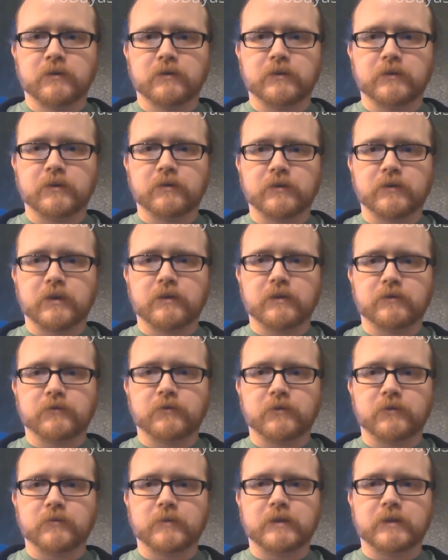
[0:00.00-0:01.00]
The only other
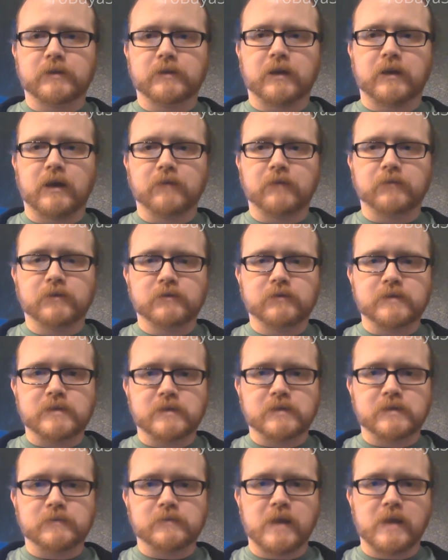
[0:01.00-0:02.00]
filament that I've
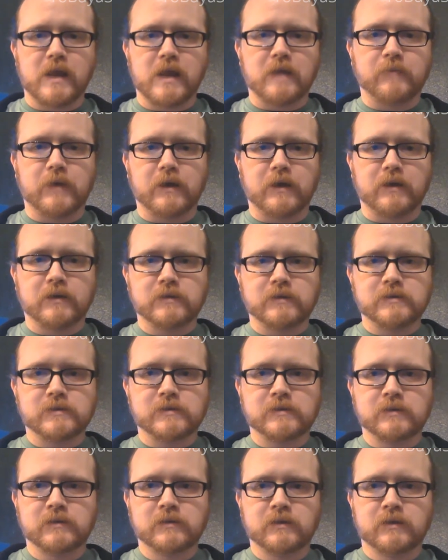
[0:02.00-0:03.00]
used has been A B
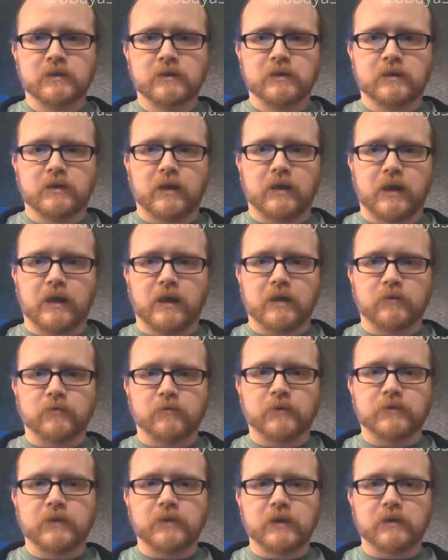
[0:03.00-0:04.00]
S, and
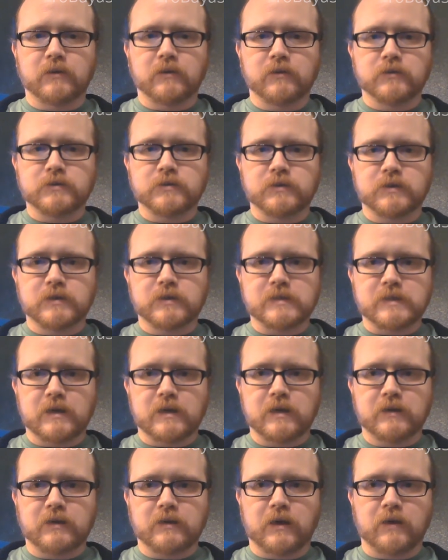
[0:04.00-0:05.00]
with the enclosure
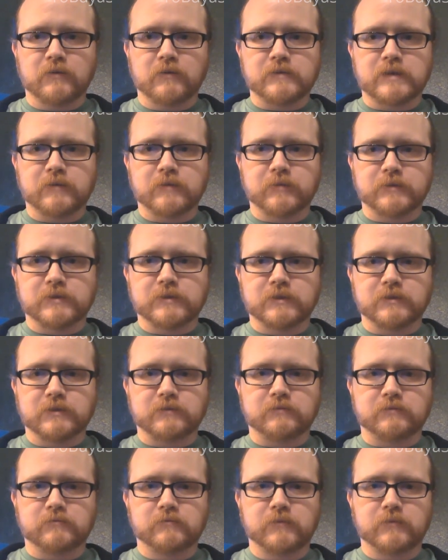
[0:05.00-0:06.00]
design, I was able to
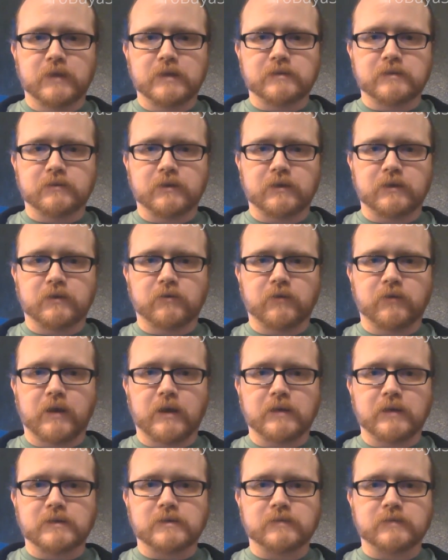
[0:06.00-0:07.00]
easily
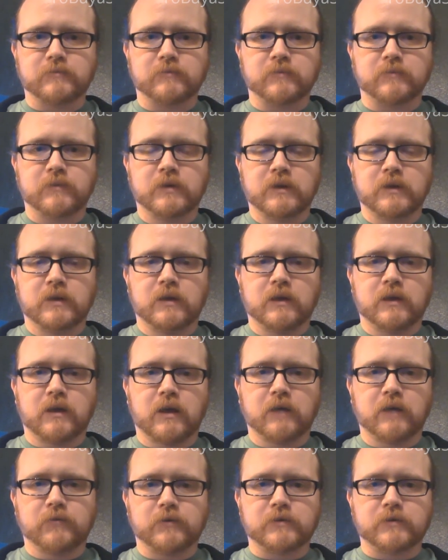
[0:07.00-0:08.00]
create some
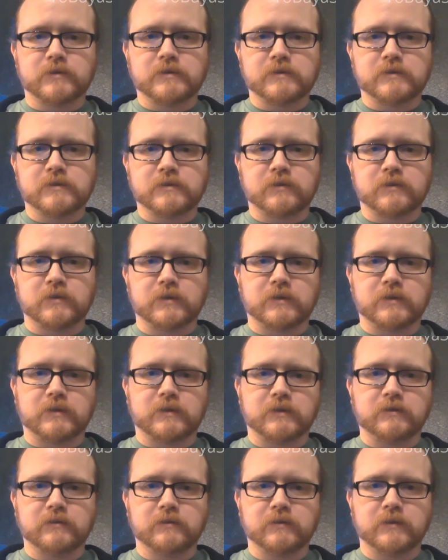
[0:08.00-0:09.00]
covers so that
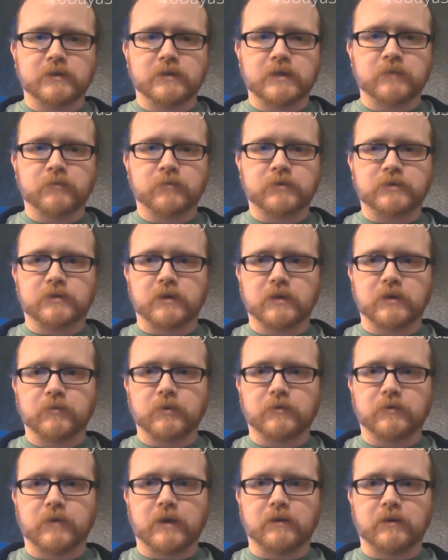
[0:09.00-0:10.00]
the temperature can
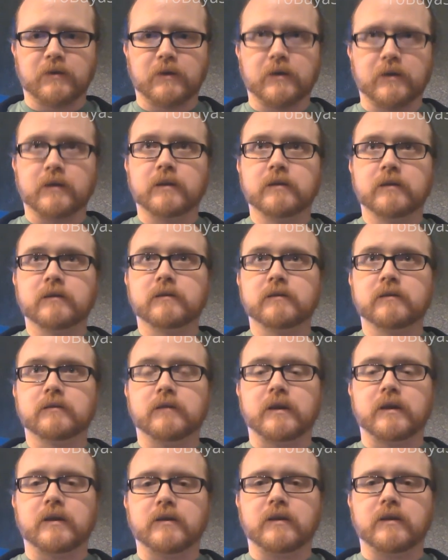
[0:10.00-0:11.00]
be regulated
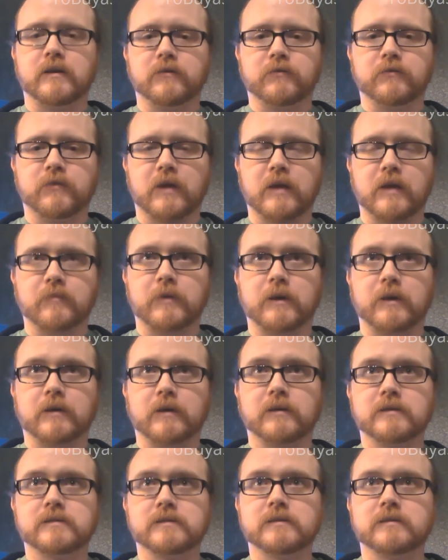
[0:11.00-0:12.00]
like you need for A B
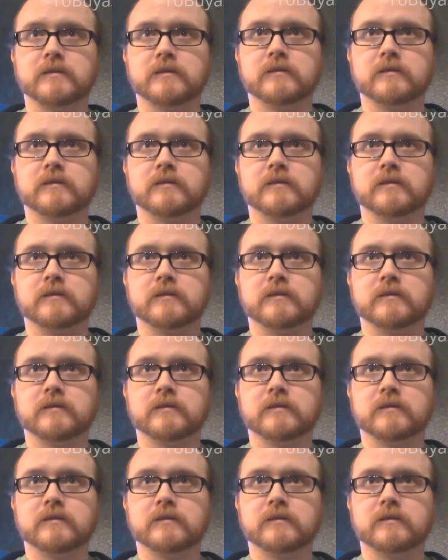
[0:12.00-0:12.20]
S.